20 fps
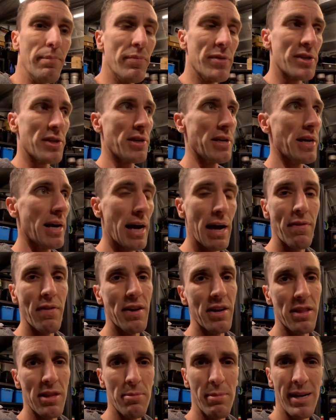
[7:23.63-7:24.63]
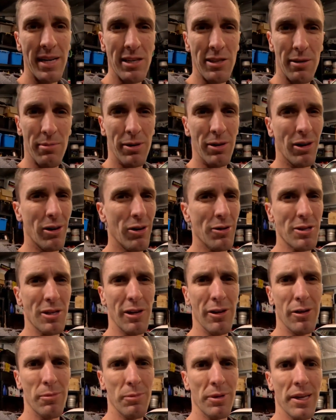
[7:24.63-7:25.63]
So yeah, and then in the meantime I've got a lot to
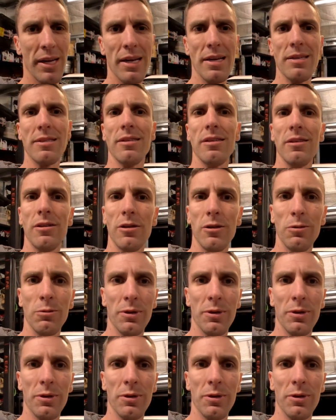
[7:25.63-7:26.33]
learn with the ECU